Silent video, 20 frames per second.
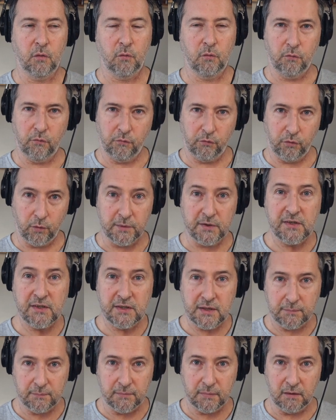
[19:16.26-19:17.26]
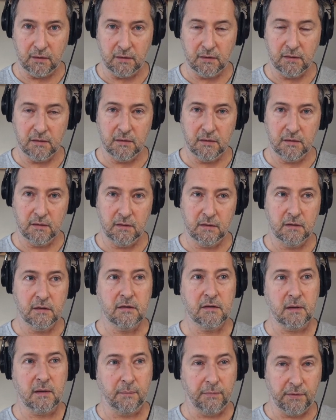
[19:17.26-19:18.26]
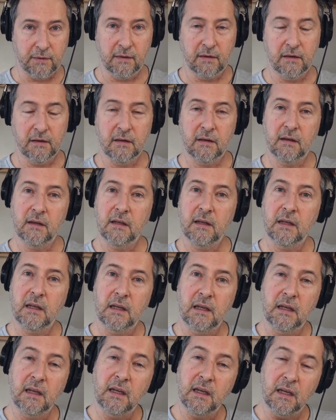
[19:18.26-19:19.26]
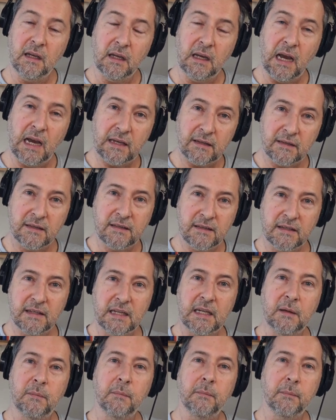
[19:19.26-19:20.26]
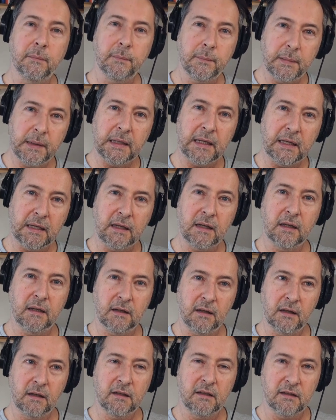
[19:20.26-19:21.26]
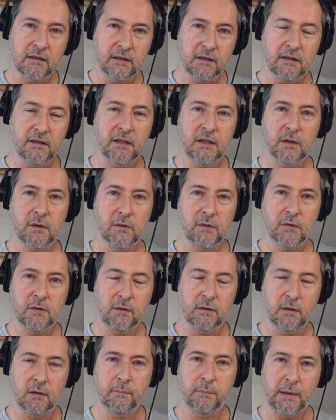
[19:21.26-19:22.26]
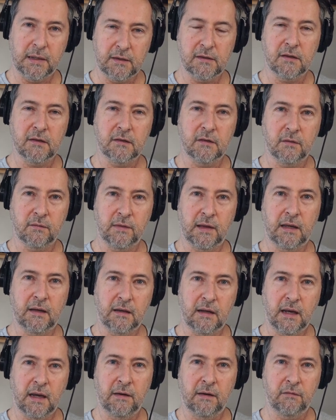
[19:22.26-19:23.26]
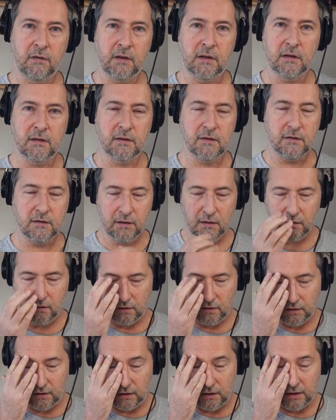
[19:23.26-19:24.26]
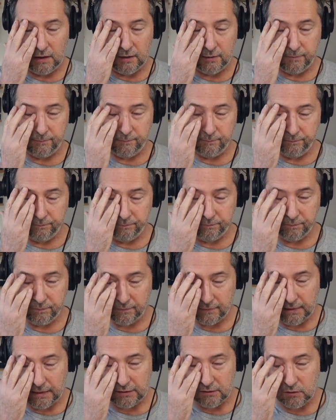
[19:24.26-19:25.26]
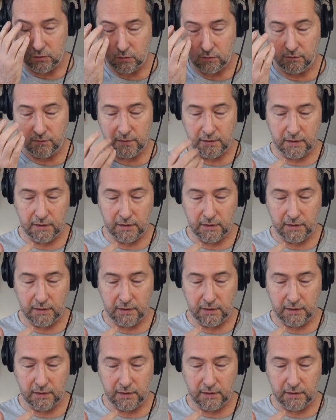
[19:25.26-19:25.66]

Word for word: from a symbol something that he hasn't seen, but he can deduce on the basis of that evidence. Um, that sort of